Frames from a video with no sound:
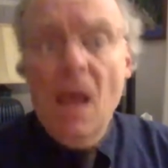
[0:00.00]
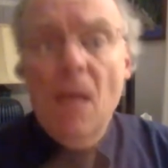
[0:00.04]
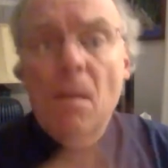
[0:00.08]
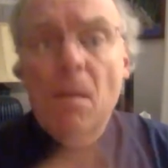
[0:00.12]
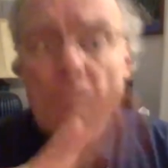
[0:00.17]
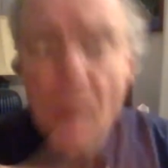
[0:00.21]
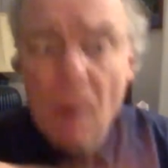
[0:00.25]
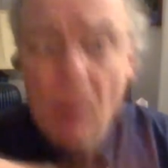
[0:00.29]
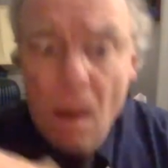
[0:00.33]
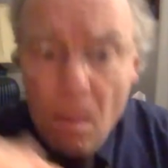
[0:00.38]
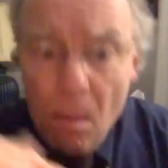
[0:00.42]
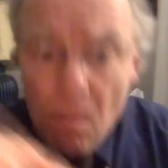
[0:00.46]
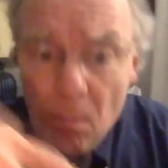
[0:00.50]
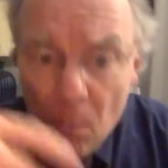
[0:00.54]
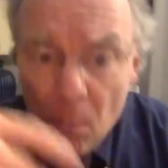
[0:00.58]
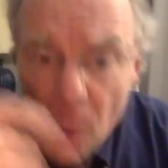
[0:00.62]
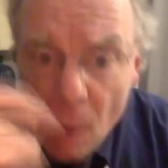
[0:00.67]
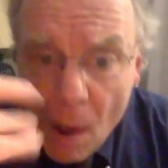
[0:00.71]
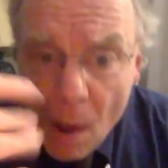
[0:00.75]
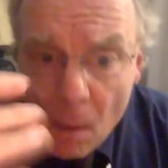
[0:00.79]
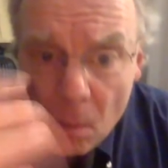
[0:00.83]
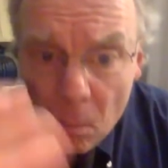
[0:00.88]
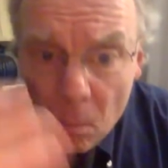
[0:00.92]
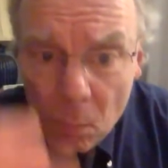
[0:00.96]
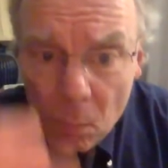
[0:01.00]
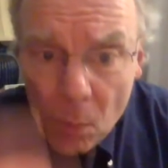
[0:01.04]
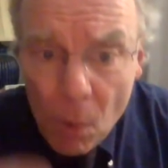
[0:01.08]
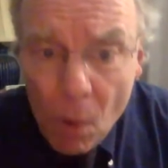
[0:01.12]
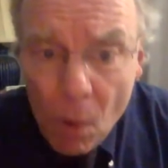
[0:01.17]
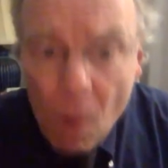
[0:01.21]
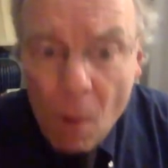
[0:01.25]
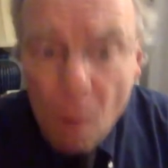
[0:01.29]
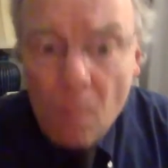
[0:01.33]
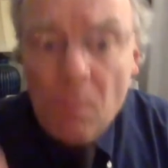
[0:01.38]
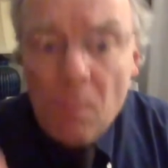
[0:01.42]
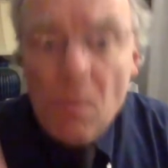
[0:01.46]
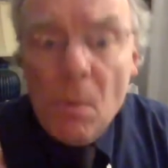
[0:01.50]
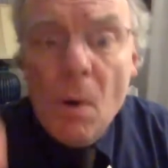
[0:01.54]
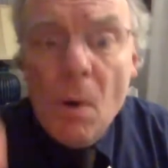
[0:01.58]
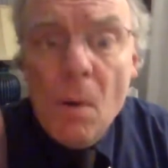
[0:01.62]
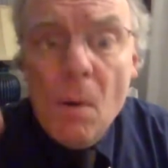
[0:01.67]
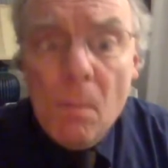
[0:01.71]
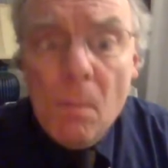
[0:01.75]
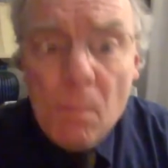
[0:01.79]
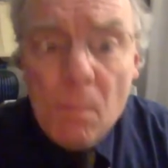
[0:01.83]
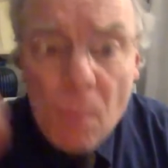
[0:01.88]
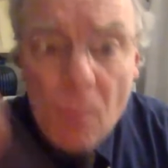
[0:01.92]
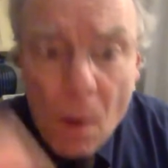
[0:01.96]
bum bum bum
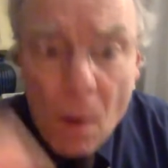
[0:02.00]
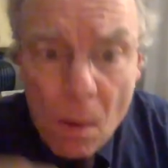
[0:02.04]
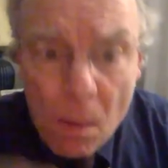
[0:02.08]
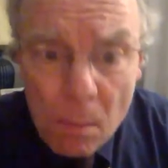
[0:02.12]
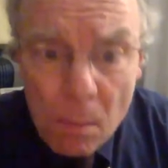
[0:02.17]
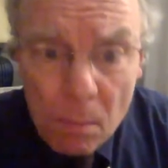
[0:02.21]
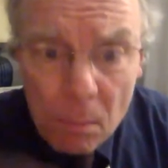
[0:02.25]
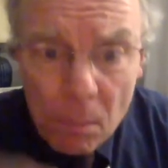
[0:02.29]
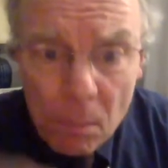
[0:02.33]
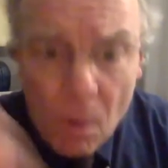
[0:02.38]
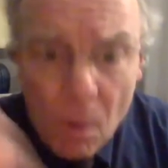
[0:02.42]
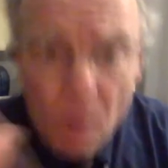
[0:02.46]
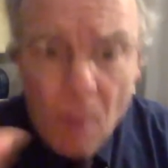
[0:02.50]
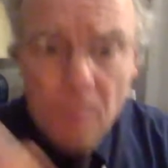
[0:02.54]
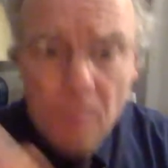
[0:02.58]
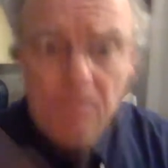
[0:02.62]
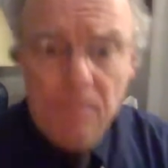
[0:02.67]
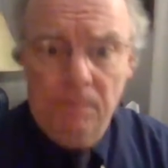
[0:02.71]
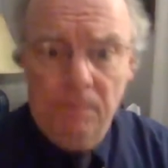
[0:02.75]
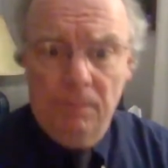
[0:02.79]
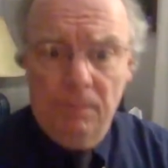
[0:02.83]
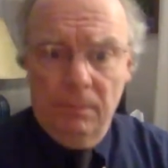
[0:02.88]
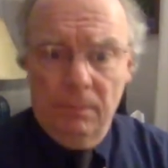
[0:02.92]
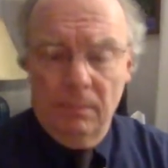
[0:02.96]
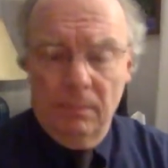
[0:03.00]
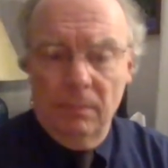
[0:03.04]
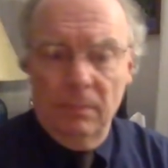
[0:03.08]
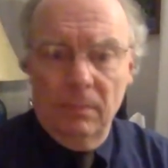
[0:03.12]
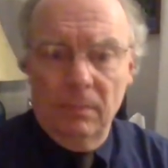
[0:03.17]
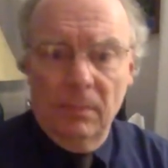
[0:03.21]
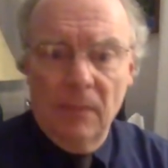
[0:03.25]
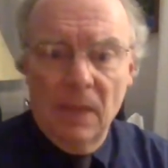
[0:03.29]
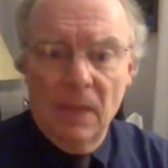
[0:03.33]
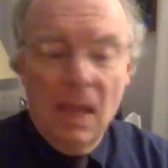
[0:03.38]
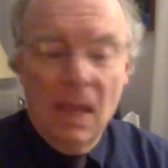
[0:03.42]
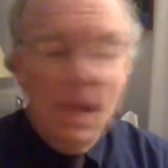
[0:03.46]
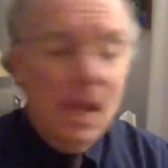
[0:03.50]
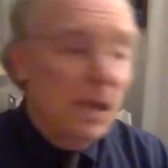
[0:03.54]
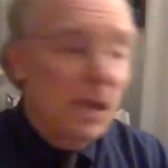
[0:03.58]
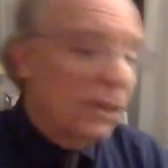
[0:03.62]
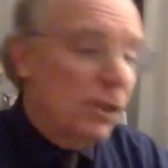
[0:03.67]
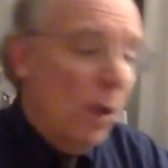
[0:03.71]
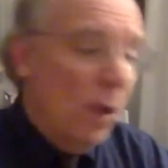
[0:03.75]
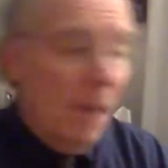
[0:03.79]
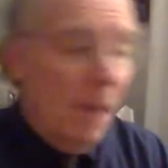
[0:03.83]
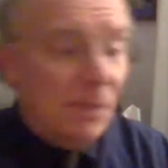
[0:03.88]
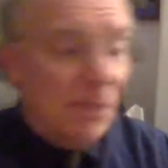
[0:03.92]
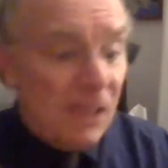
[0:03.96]
bum bum bum
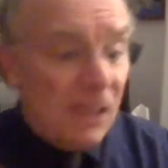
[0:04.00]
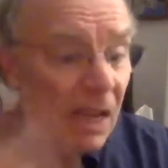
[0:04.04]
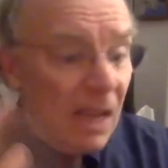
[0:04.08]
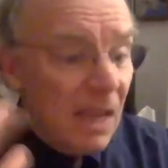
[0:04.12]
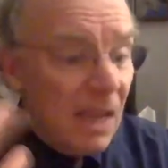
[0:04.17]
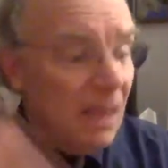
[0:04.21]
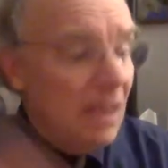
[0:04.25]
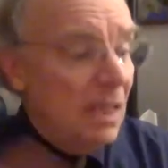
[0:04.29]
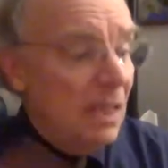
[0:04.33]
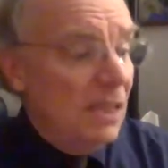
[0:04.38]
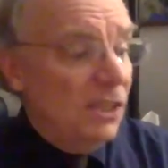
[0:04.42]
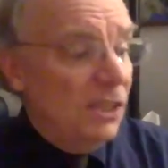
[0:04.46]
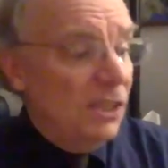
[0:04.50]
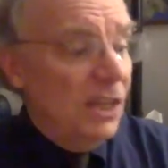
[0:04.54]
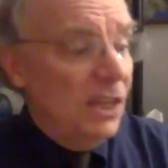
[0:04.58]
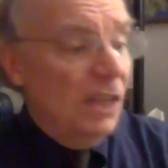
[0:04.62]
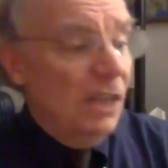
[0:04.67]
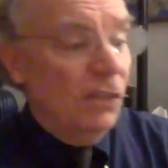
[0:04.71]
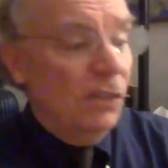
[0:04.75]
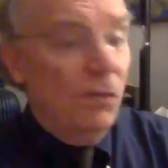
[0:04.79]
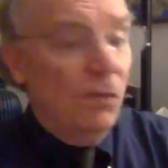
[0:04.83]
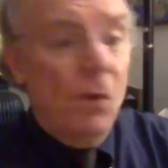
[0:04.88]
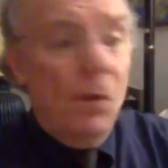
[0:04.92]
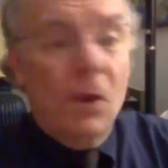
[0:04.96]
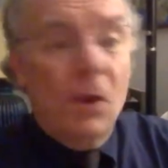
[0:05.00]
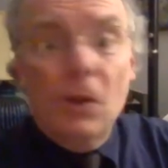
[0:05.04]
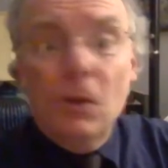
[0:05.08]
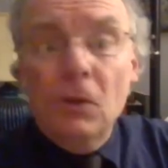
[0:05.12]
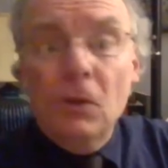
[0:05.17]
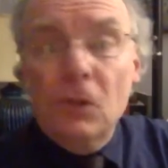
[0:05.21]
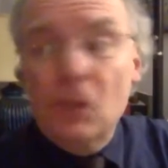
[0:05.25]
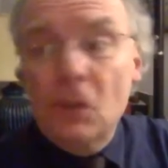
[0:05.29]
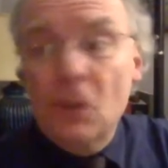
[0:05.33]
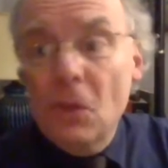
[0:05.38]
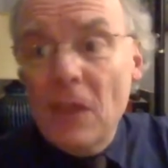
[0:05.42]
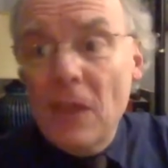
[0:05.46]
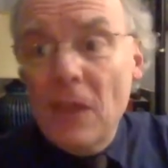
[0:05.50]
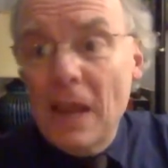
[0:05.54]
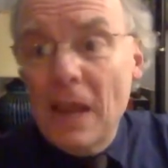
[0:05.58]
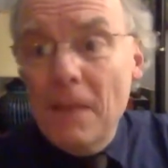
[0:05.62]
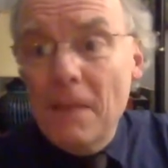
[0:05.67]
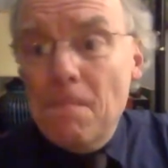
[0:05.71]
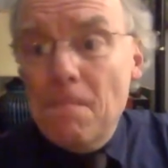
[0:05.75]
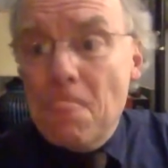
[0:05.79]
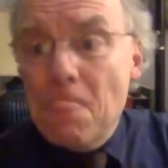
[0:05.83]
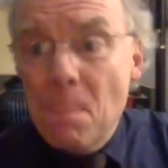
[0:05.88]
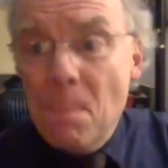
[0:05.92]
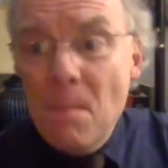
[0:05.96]
So I'm singing these things for you so that
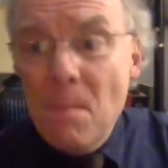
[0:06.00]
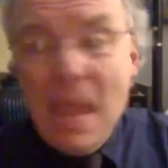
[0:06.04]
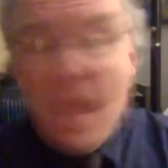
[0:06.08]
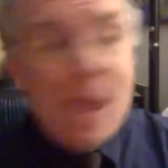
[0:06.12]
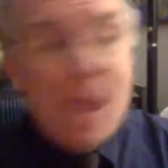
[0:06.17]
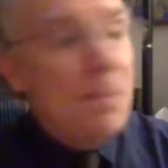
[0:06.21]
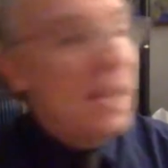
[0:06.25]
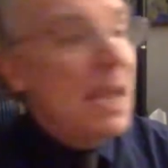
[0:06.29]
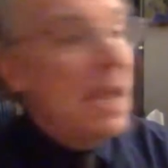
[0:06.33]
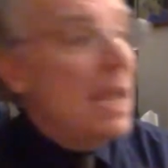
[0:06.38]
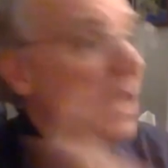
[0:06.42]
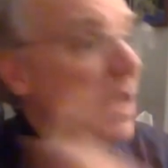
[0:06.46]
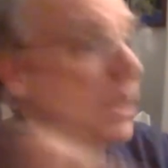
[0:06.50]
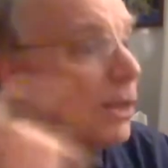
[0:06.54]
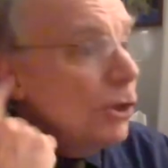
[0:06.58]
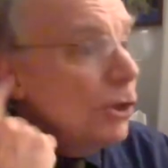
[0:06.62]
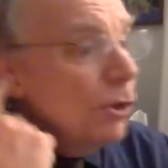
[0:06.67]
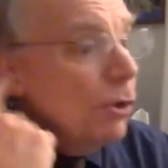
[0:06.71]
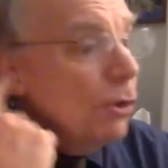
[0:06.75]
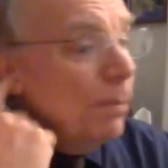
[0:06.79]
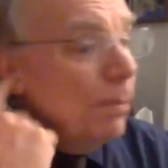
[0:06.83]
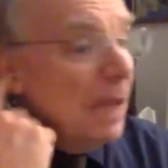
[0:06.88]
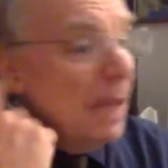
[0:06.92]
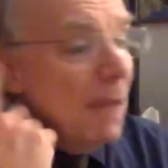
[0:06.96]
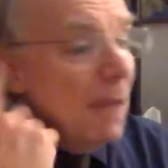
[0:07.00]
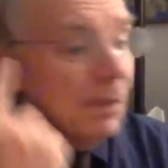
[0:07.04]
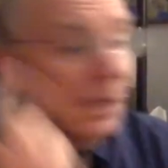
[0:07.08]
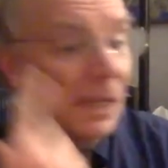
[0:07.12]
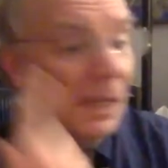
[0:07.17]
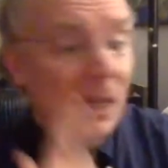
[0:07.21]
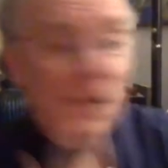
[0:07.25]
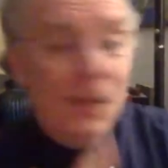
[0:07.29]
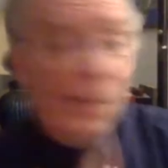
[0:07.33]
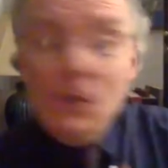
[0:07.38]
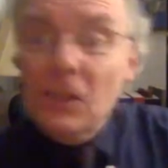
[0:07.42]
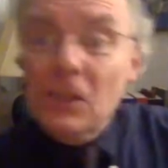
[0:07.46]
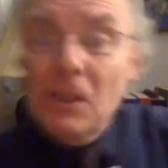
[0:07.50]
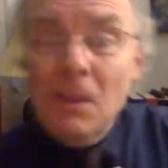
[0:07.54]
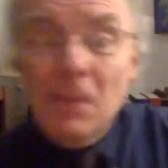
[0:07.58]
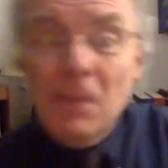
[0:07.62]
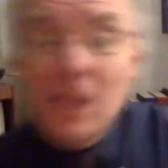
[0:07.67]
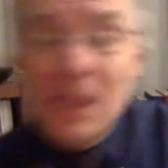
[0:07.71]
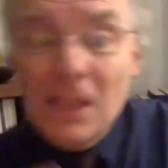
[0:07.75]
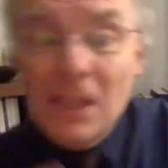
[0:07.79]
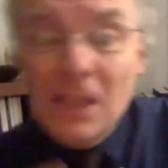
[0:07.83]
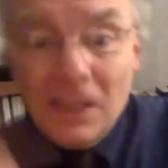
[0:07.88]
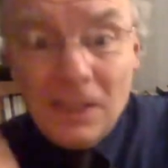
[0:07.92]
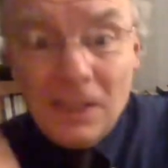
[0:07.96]
maybe you'll be able to hear some
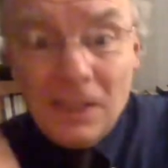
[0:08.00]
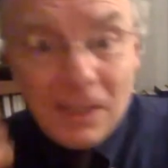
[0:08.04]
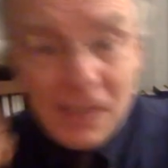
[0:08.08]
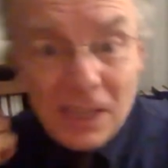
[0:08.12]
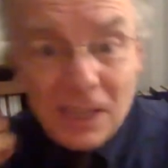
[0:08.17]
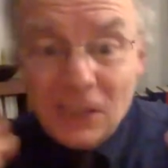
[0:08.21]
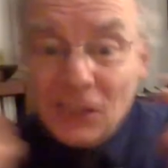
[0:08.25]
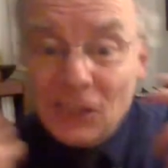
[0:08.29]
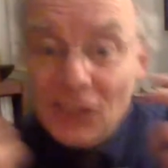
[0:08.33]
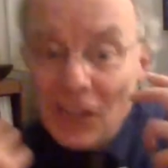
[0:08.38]
of these